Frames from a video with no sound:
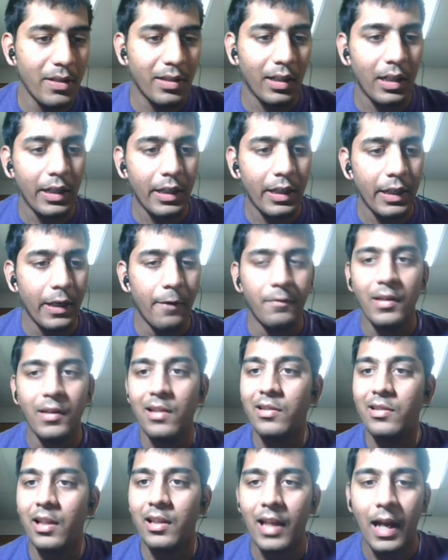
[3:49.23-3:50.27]
basically if
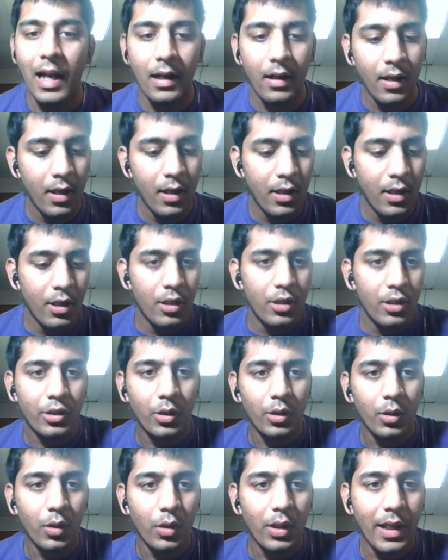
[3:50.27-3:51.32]
this then that.
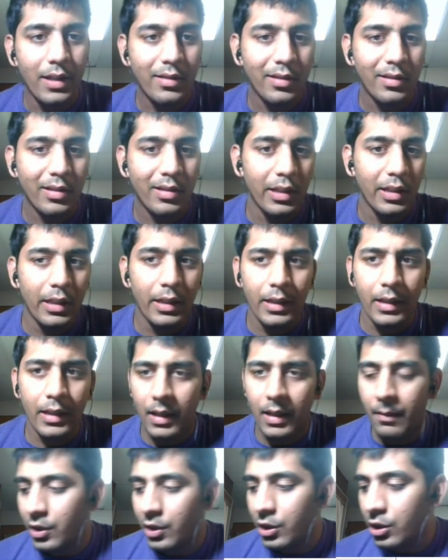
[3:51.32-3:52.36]
So let's see,
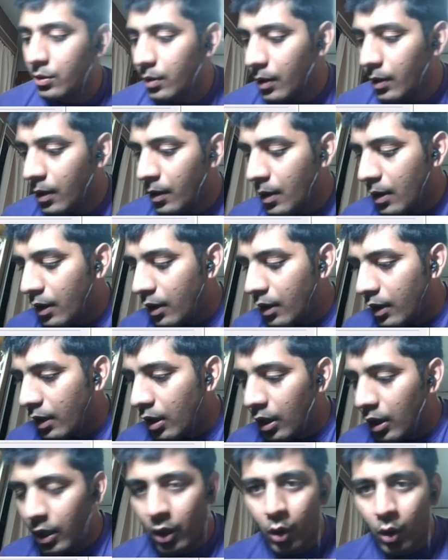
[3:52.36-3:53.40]
I'm just
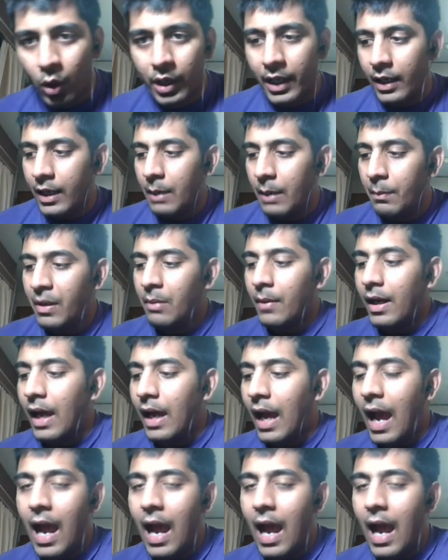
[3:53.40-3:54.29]
keeping my